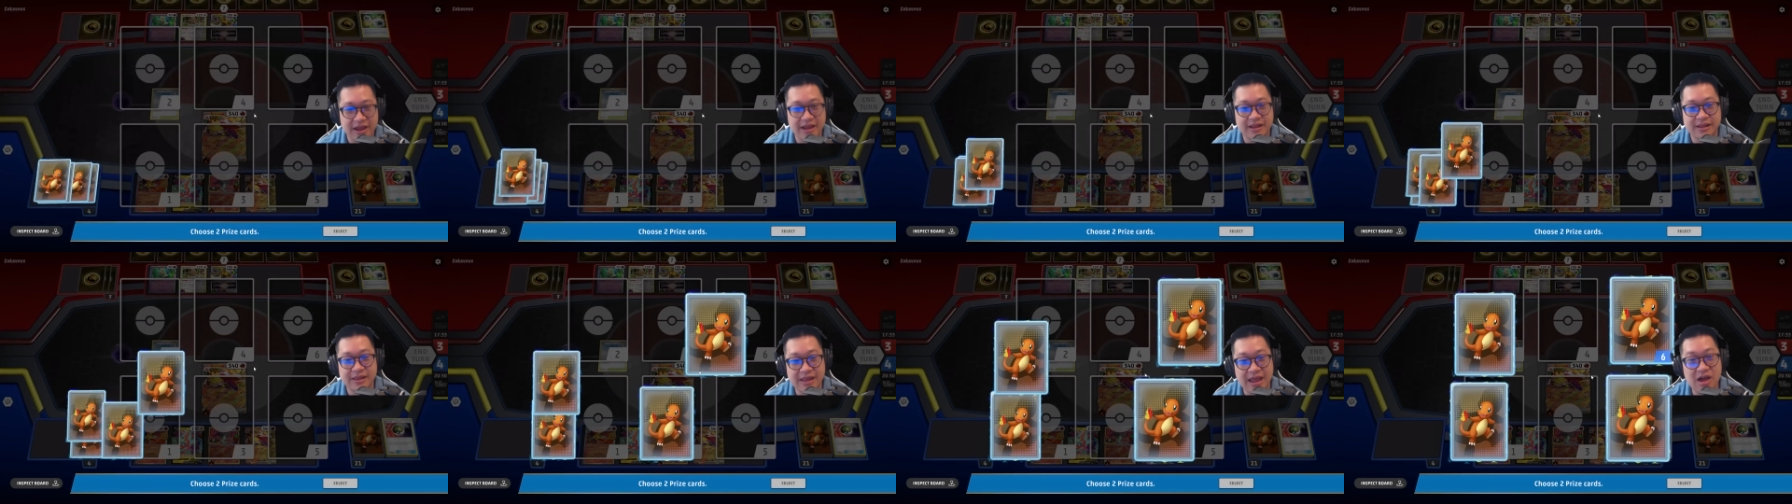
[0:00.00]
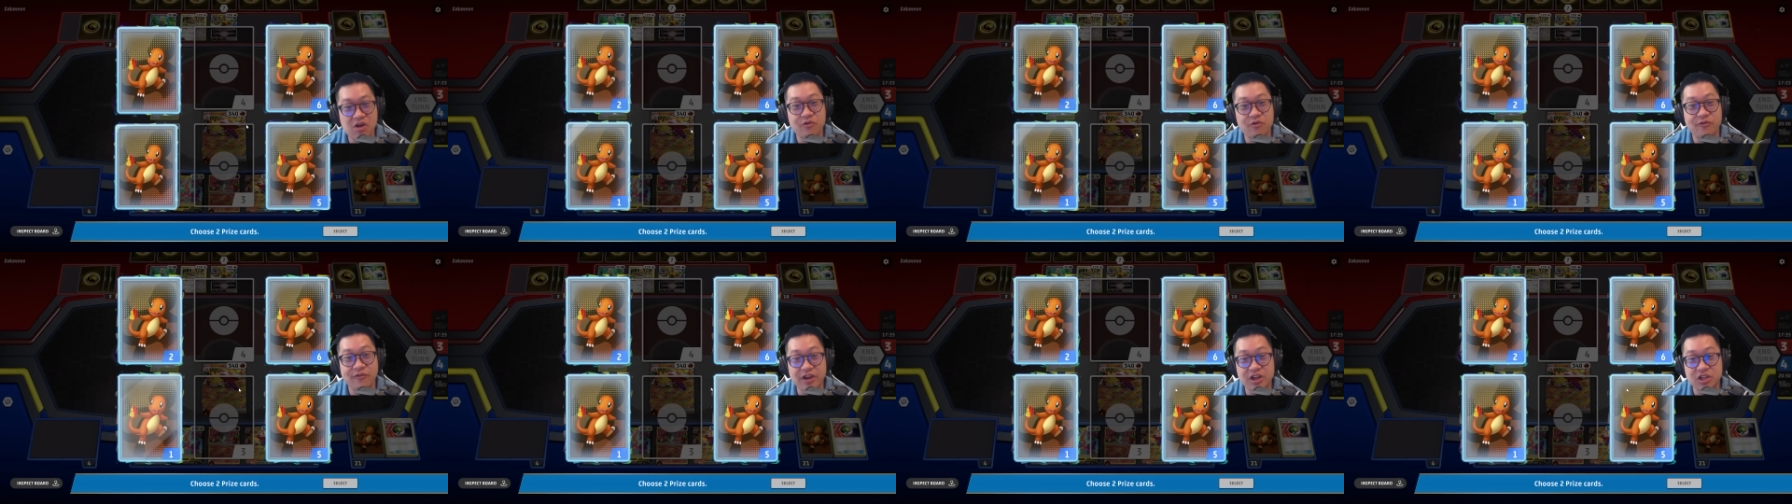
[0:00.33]
And
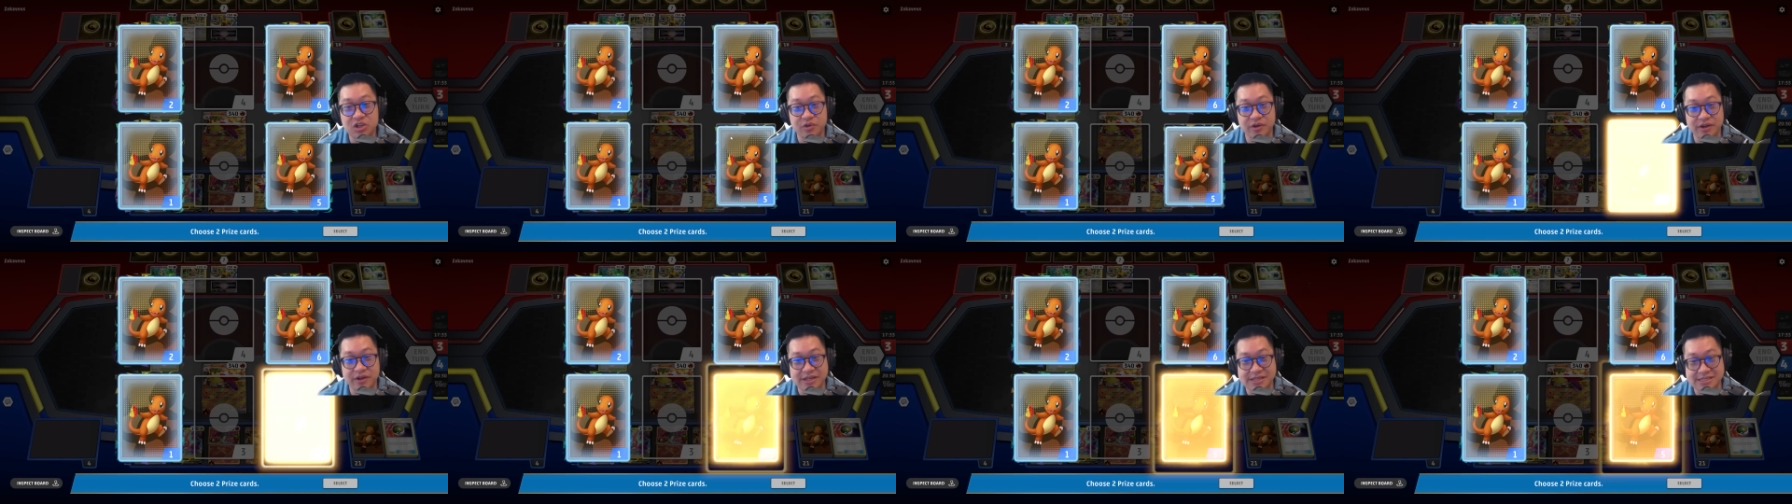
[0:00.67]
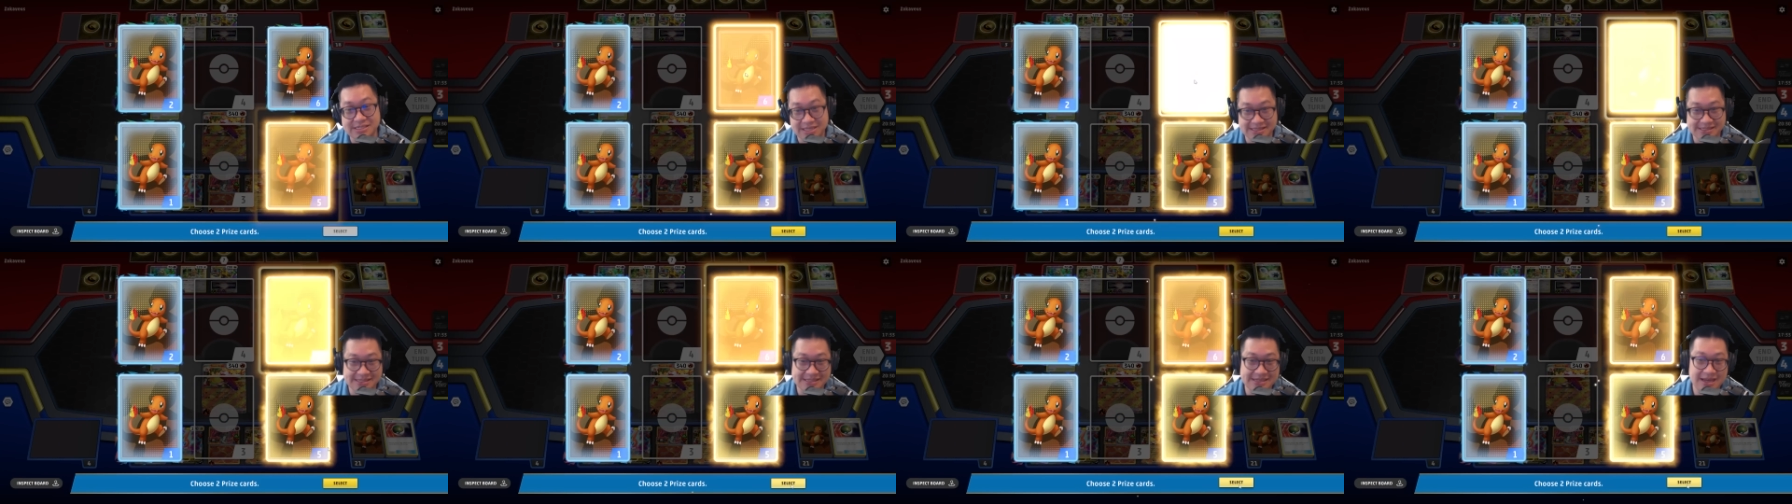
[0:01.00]
now victory
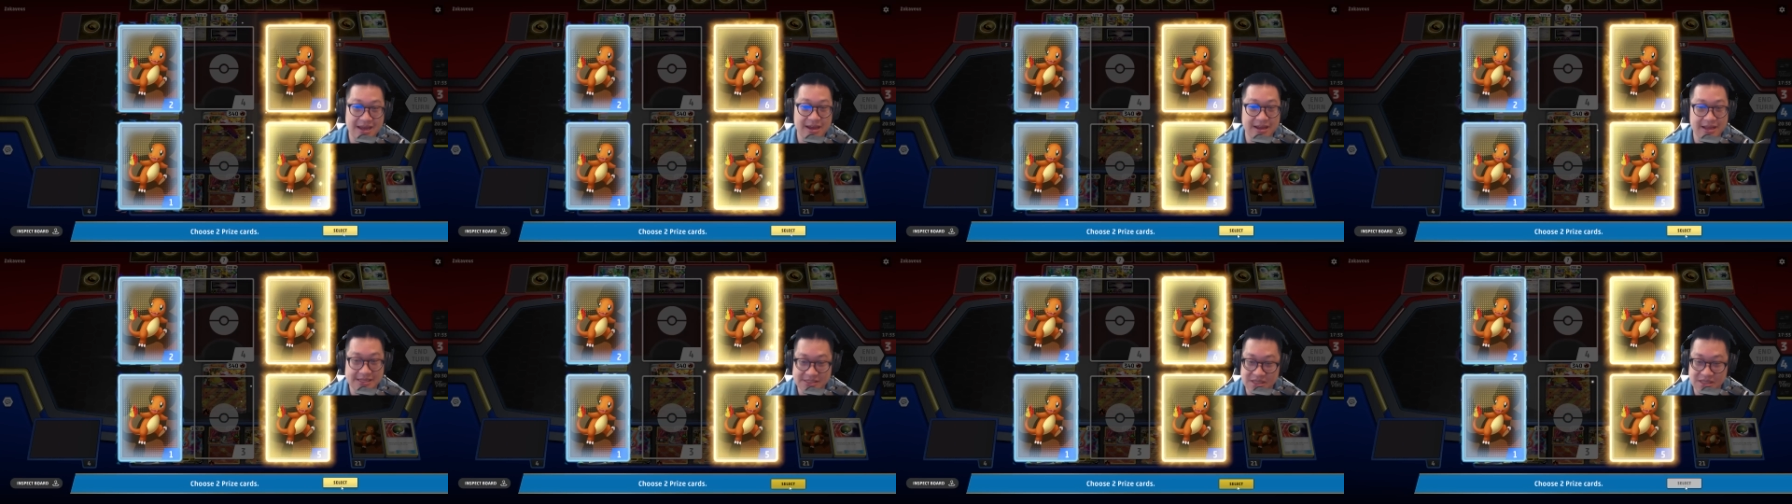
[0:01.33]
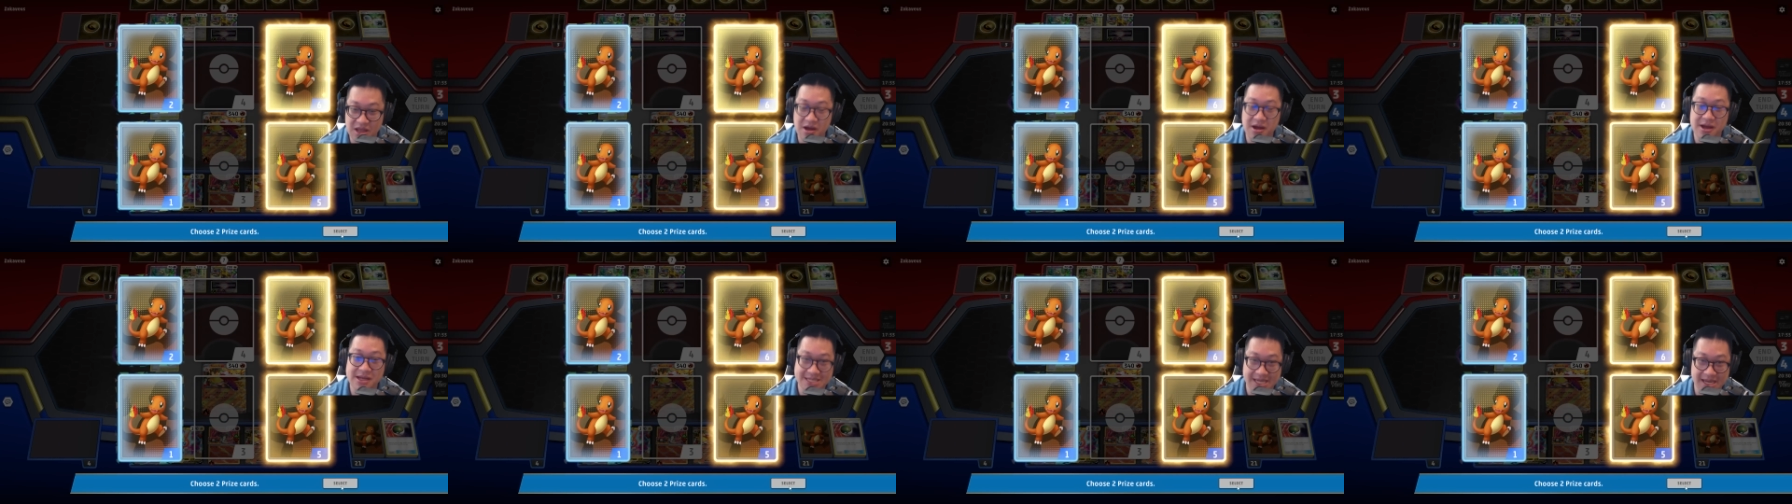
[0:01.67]
is in sight as
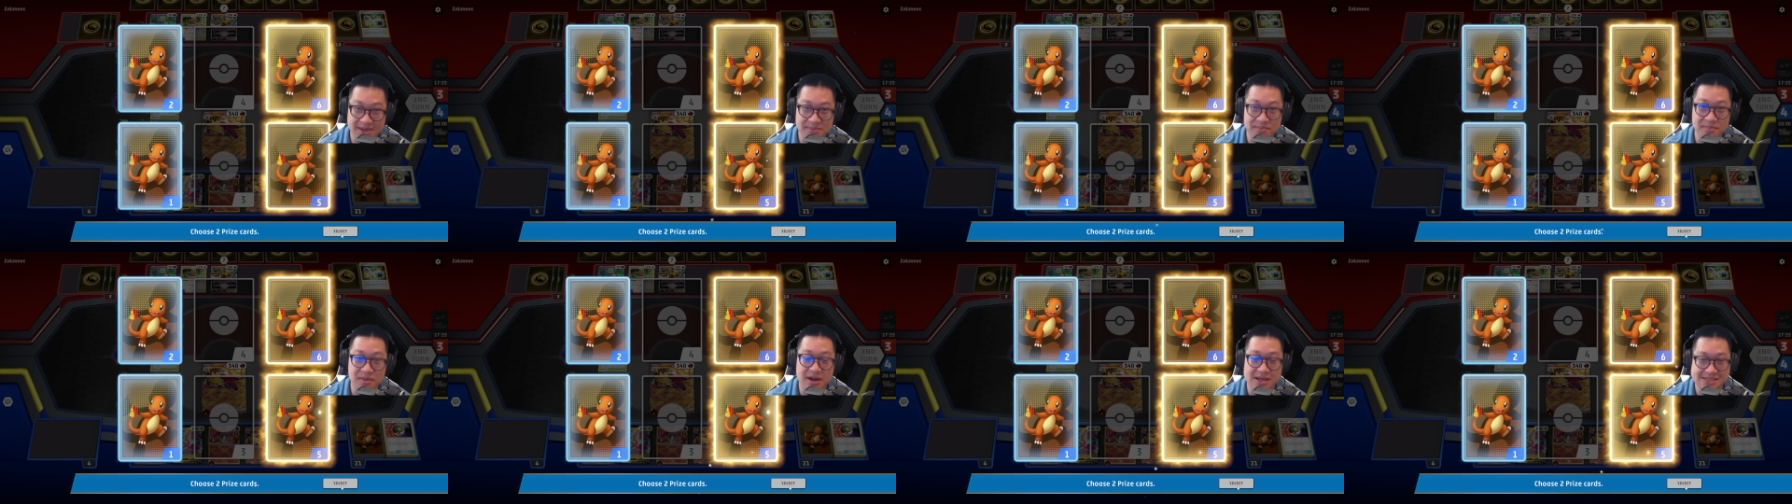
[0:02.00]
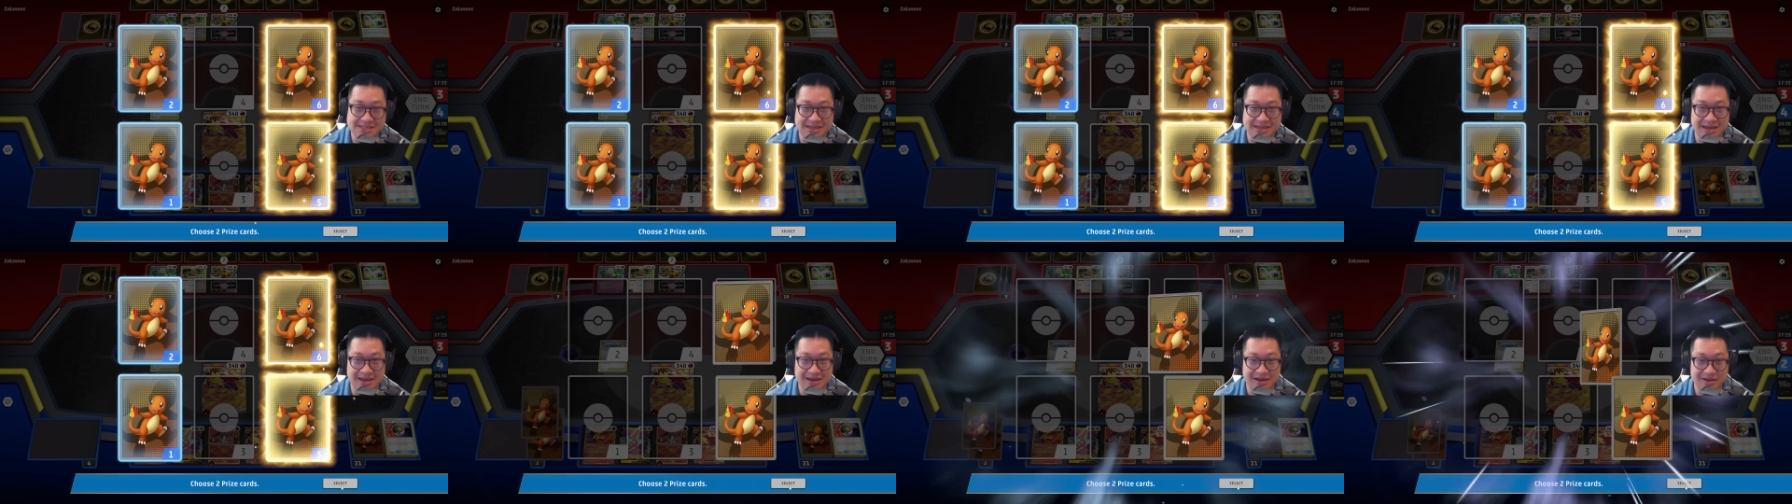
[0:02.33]
long as I can
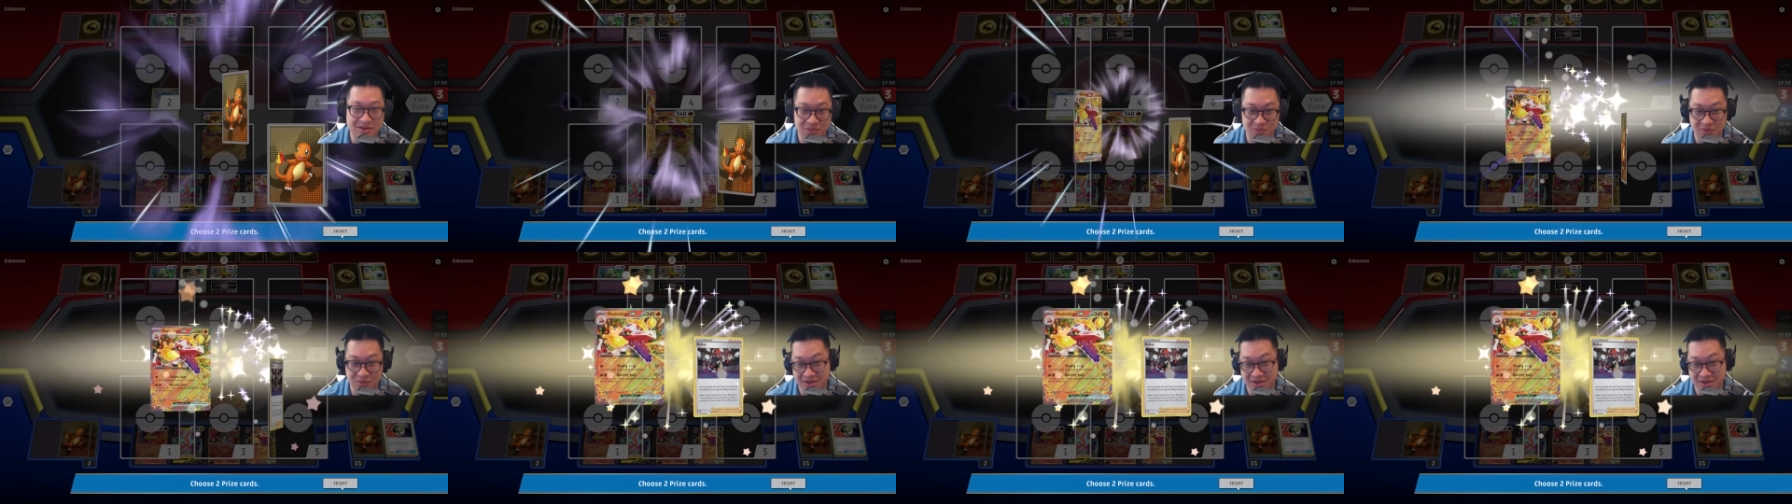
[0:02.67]
boss out,